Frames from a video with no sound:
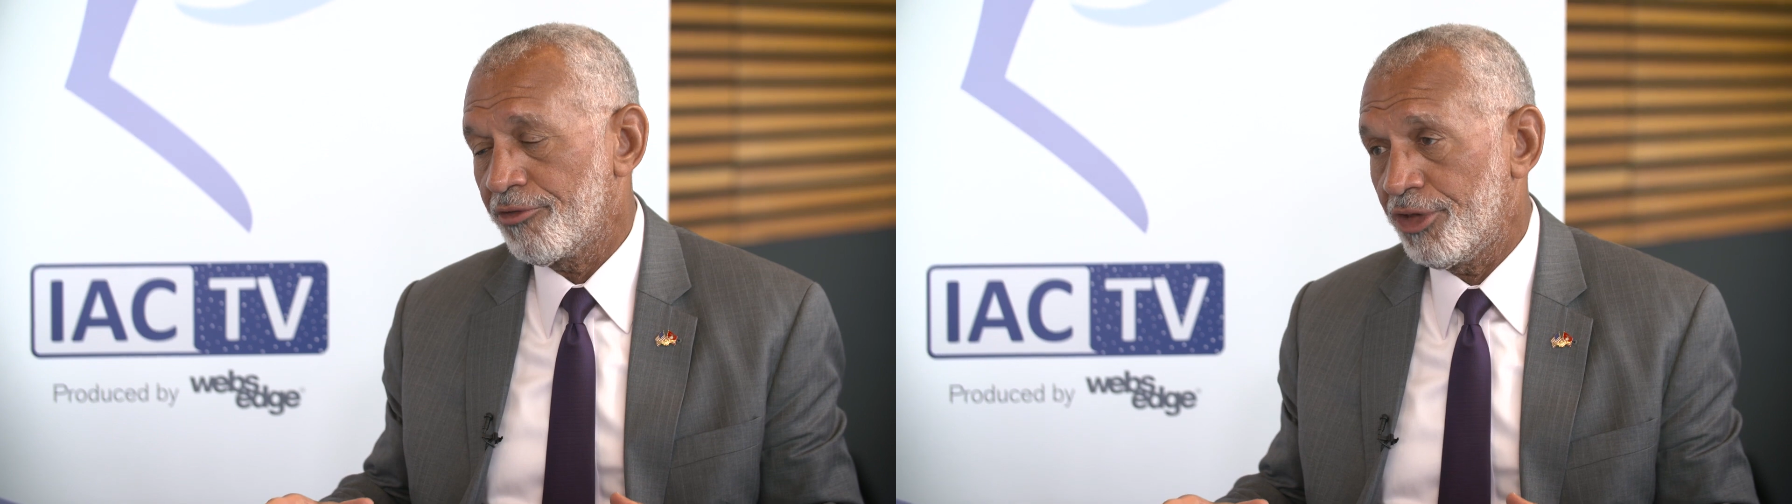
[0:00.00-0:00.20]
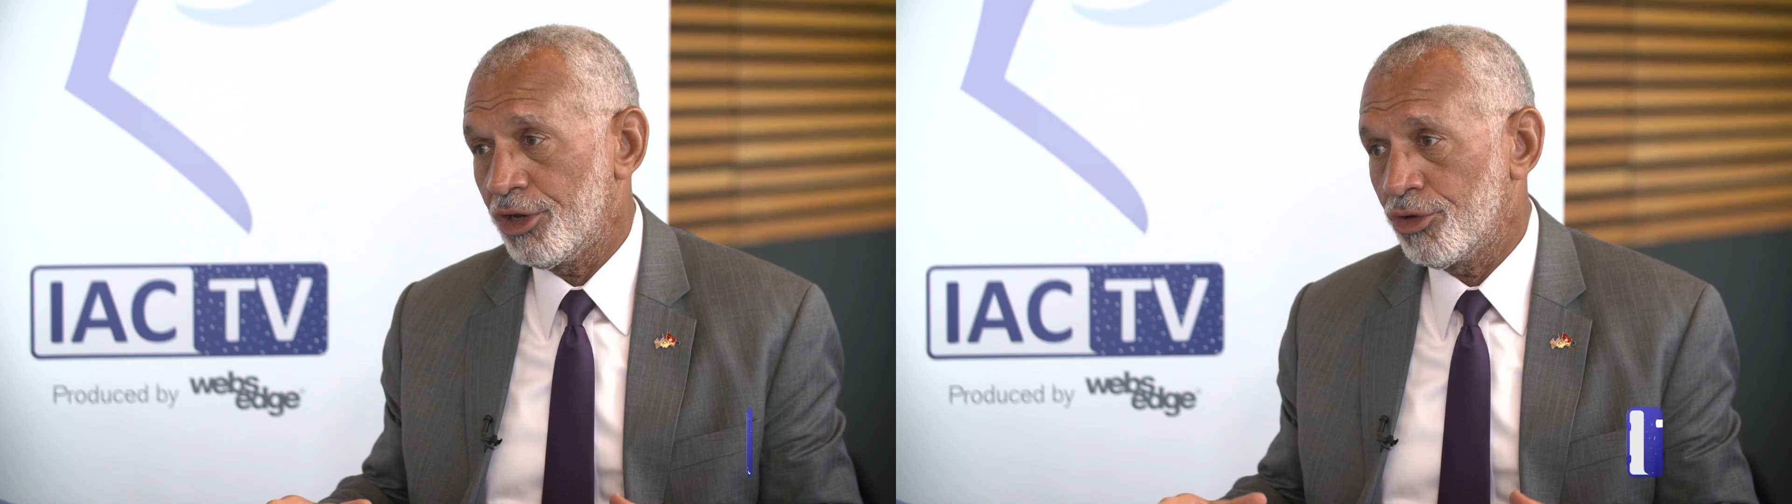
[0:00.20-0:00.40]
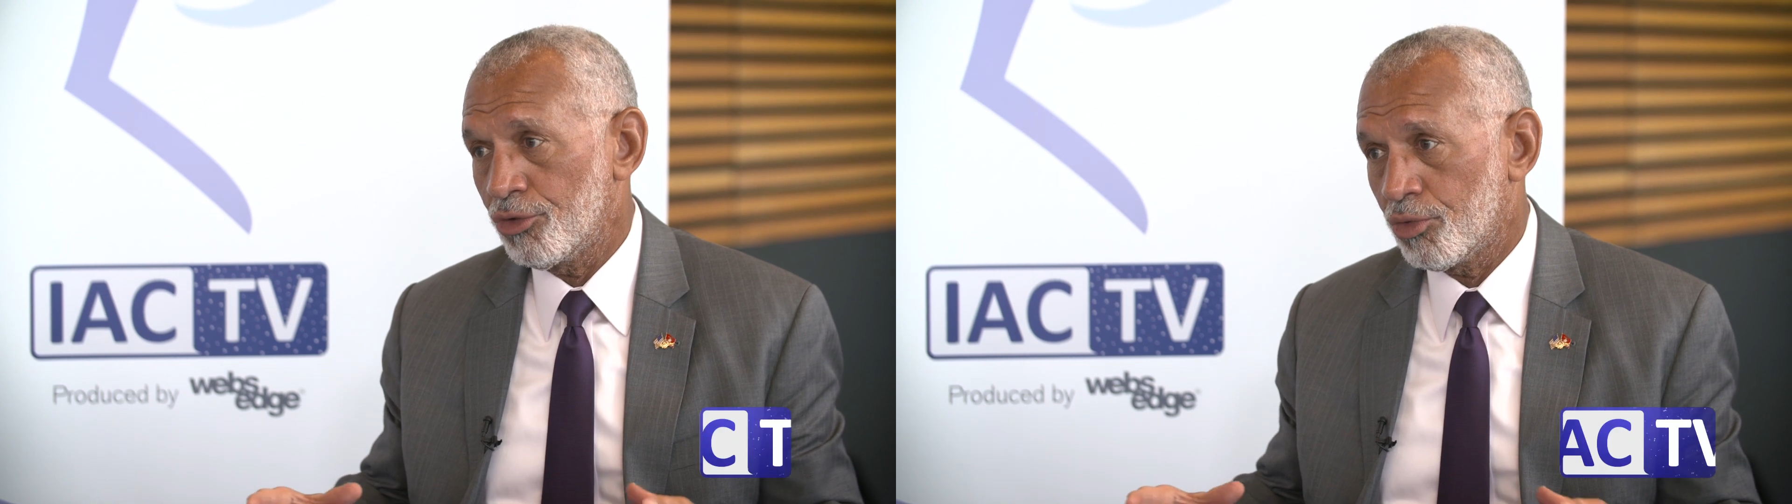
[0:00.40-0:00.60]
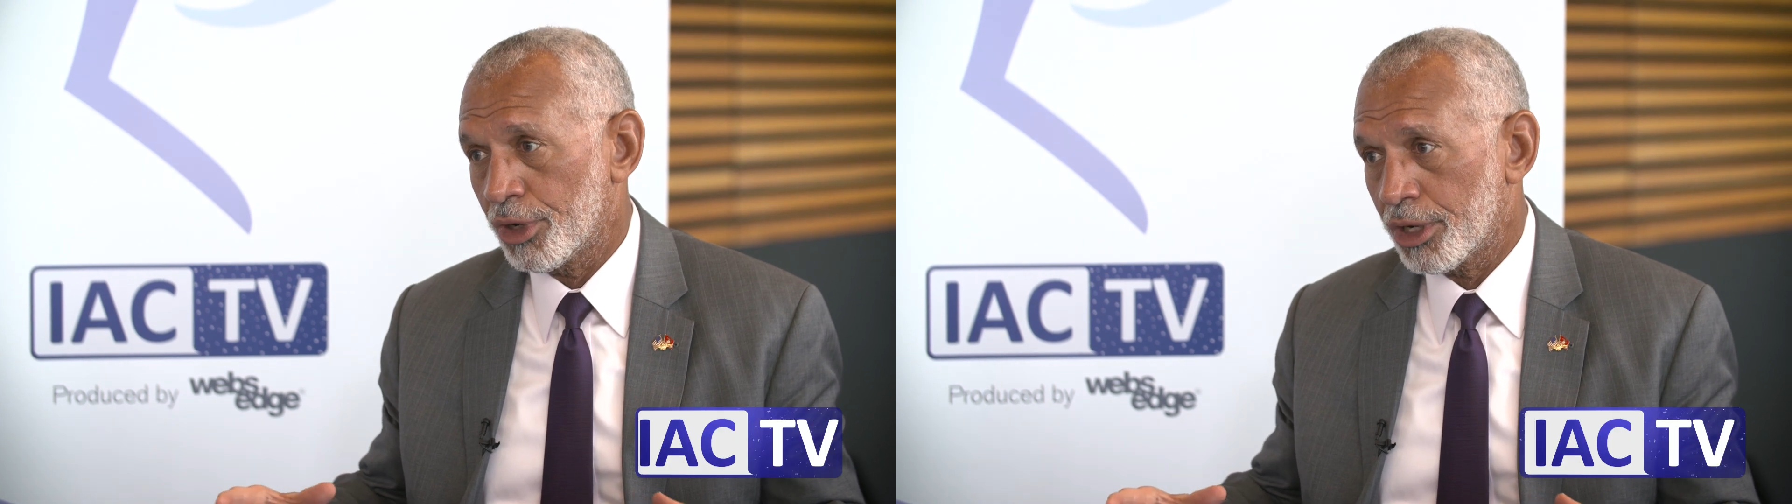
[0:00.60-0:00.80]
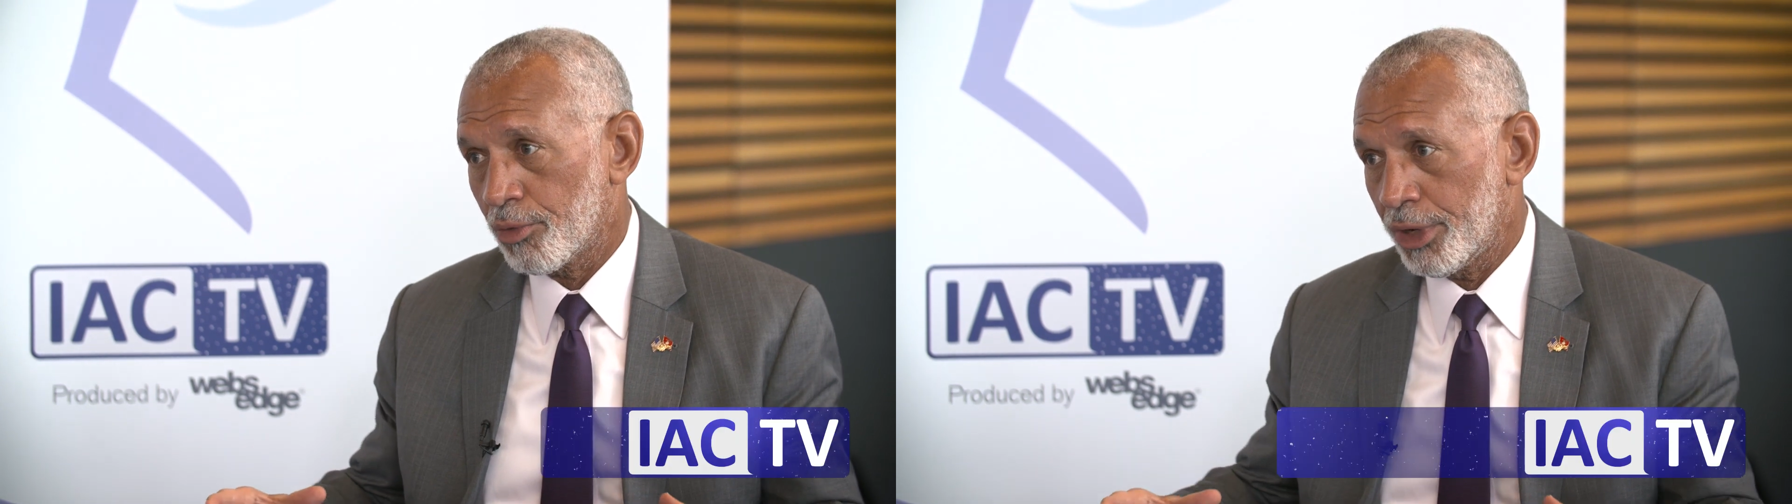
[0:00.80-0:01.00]
venue
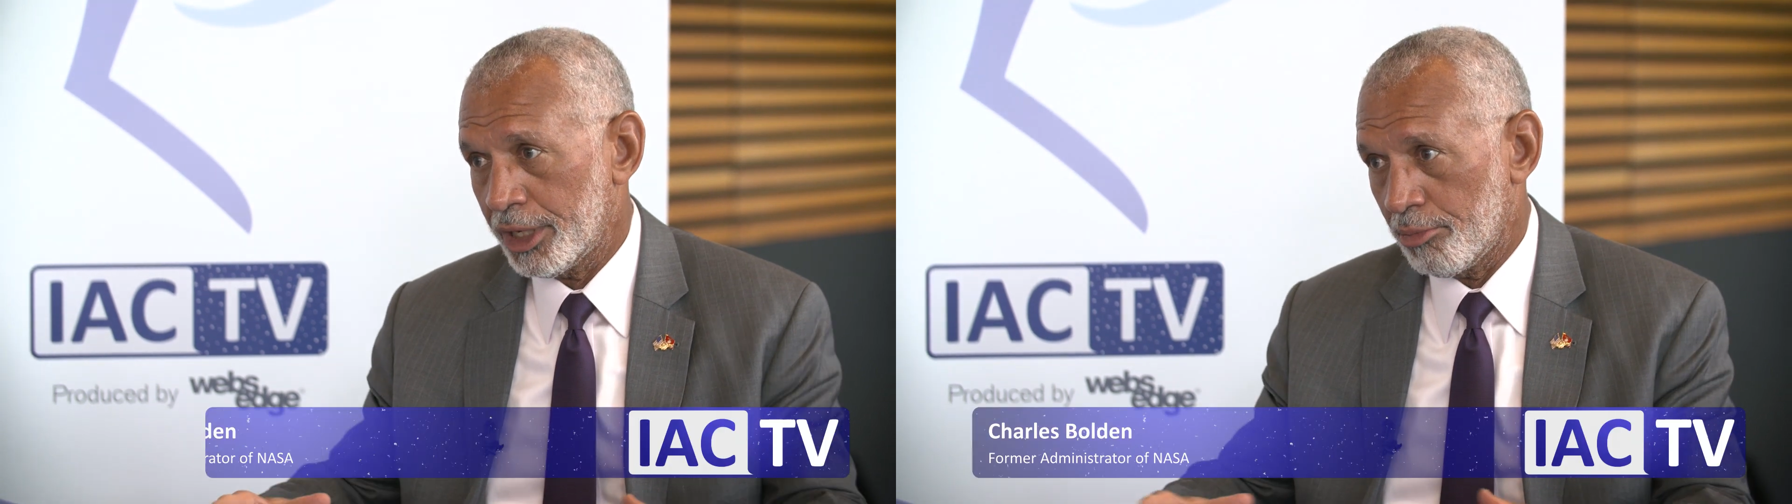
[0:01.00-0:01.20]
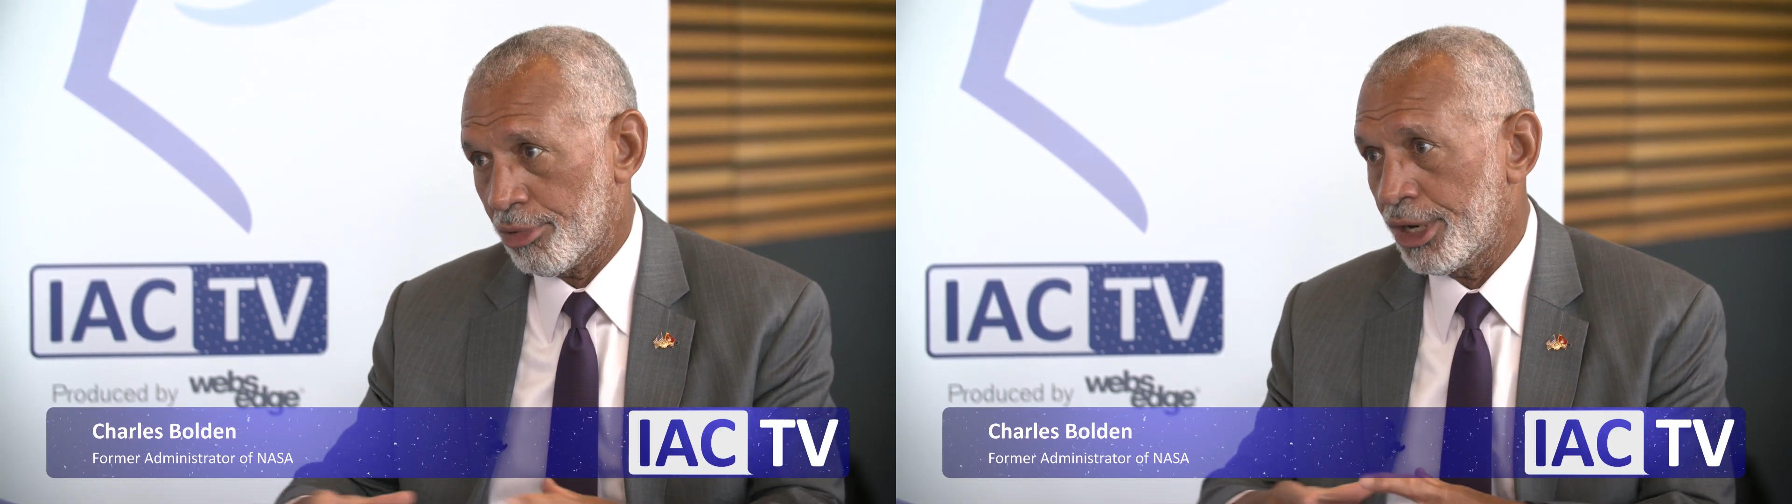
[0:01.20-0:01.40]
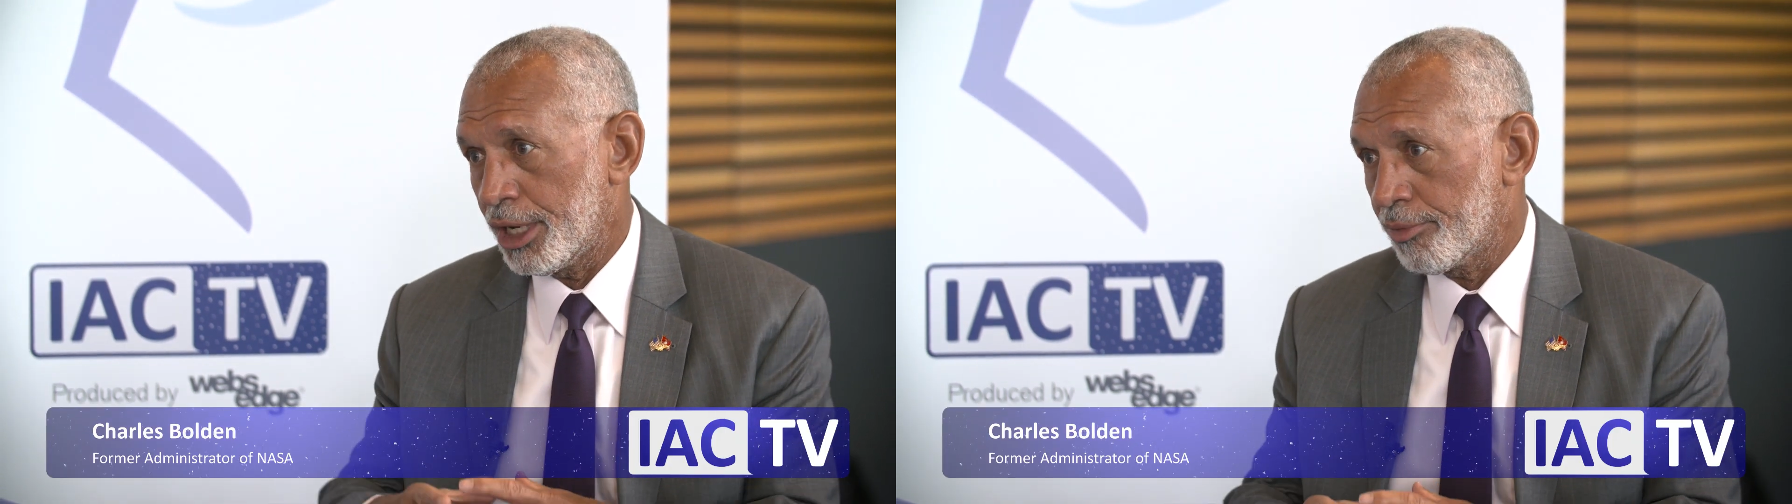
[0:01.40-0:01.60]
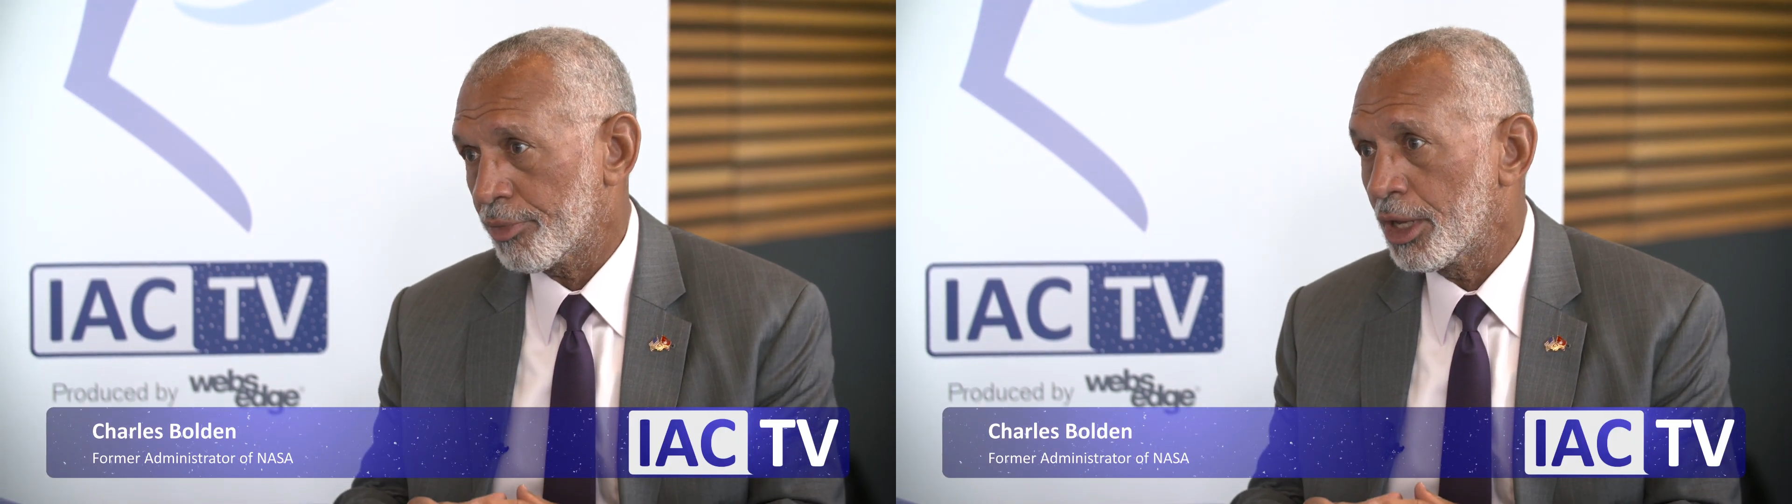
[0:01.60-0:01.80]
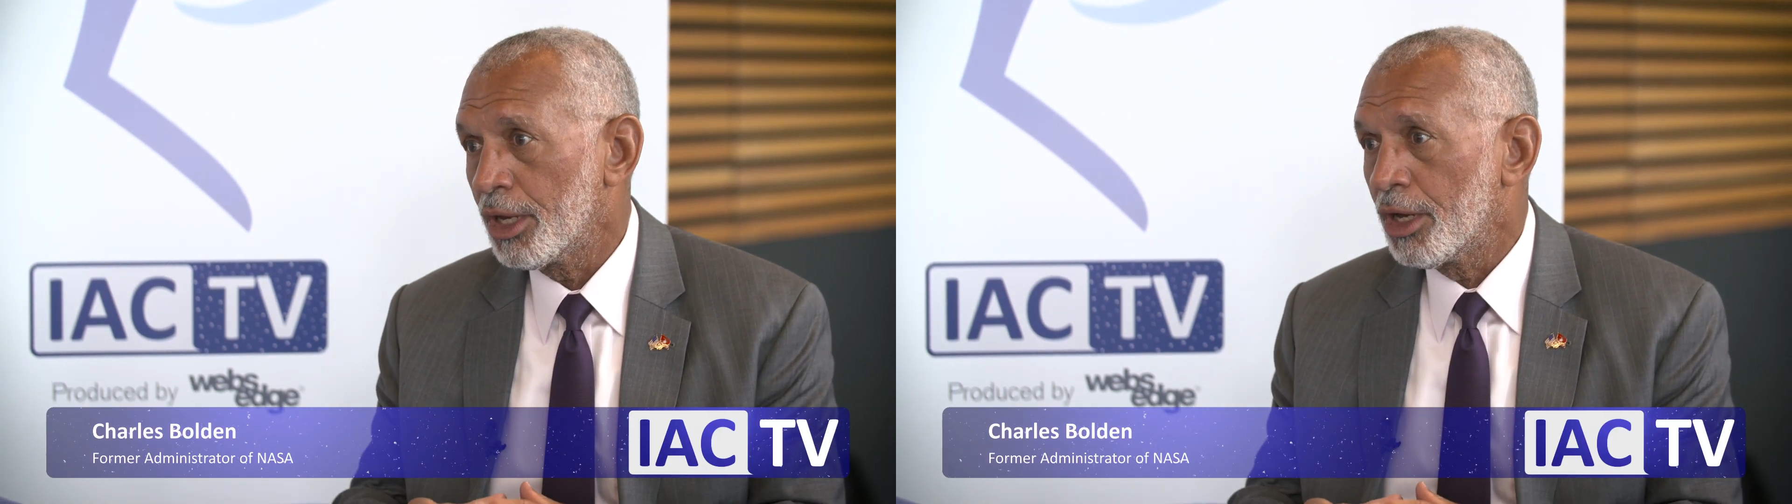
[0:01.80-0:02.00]
where we can bring